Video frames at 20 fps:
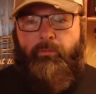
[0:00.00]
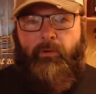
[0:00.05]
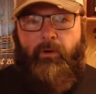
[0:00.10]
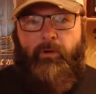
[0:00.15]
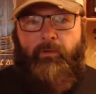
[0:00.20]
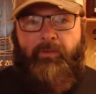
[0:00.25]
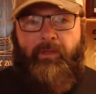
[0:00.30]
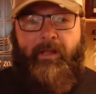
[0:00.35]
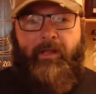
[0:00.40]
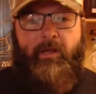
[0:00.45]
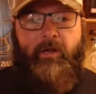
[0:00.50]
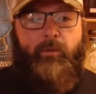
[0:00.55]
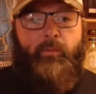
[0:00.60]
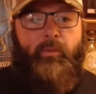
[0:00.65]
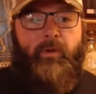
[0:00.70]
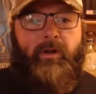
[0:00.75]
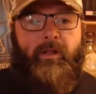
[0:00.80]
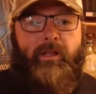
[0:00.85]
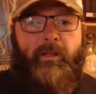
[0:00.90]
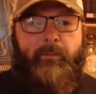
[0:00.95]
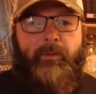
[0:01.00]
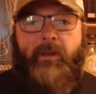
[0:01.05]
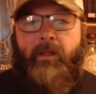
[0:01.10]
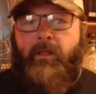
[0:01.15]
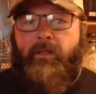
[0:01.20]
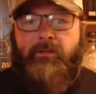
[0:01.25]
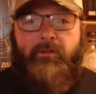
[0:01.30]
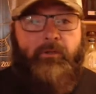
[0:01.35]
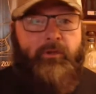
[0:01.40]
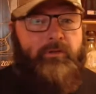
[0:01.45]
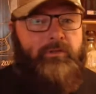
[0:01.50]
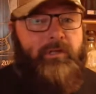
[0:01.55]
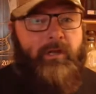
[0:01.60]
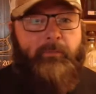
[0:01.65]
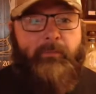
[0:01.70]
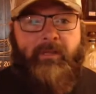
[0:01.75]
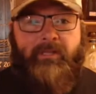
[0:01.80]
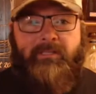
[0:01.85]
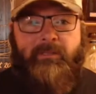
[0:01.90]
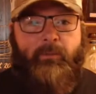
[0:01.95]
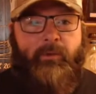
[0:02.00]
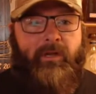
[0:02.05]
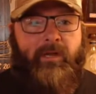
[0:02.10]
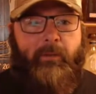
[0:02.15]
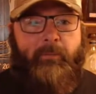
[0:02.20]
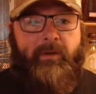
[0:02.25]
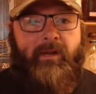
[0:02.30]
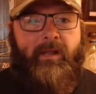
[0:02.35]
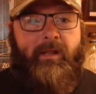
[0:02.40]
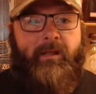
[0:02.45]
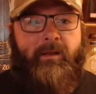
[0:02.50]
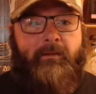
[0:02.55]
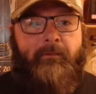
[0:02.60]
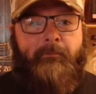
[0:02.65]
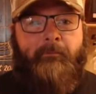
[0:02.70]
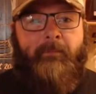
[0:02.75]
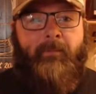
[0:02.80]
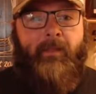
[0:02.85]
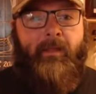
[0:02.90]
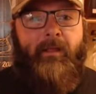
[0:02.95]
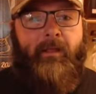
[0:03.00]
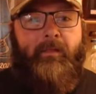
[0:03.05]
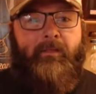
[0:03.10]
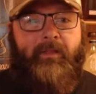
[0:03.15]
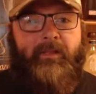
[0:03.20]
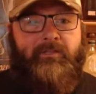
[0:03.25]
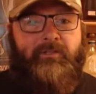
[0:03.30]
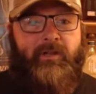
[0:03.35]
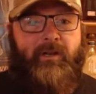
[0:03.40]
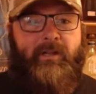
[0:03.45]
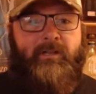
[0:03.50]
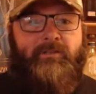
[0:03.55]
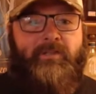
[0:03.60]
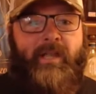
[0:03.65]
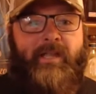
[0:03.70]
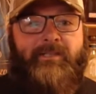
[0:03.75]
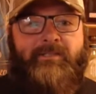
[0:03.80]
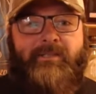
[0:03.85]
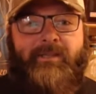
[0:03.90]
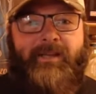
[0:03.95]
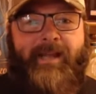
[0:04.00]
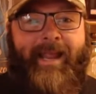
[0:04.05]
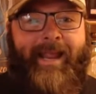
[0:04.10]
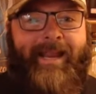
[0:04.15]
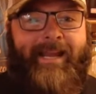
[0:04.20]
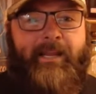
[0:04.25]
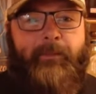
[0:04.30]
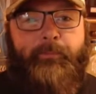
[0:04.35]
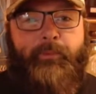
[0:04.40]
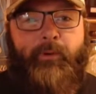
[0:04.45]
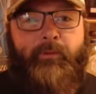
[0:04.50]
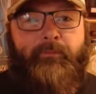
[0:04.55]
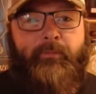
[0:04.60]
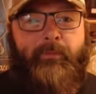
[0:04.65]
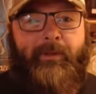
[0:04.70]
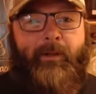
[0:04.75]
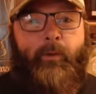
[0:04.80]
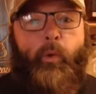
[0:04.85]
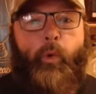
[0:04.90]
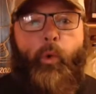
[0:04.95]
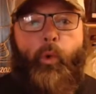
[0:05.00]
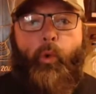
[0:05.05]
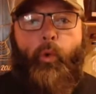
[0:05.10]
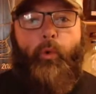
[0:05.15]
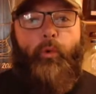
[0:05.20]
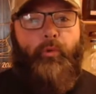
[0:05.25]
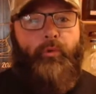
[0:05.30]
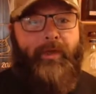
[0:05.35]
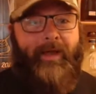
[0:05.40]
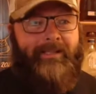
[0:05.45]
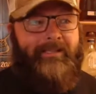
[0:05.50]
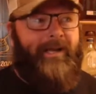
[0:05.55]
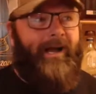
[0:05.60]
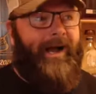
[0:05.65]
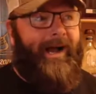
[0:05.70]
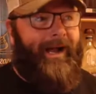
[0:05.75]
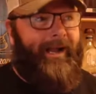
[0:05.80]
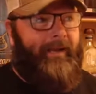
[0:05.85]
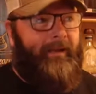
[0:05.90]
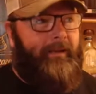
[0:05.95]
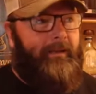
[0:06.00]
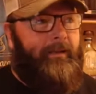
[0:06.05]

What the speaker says: Are they going to want to come in? There's going to be someone coming in that's going to taste an 80 proof and be like, whew, that's hot.